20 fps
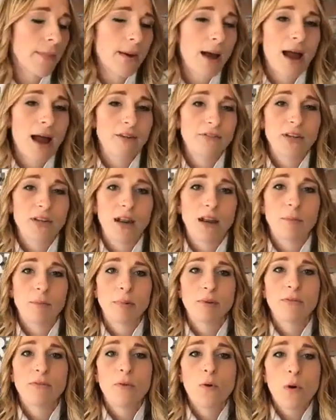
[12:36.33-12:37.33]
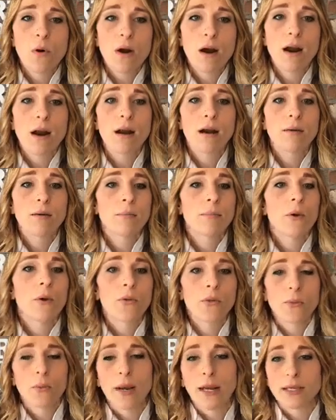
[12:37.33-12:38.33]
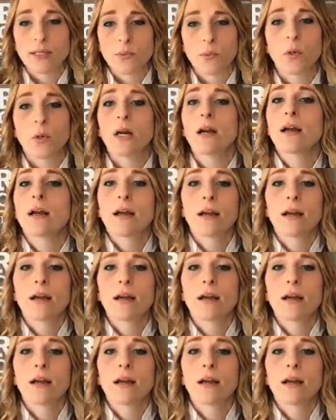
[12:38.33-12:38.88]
I've done it before. Both ways work.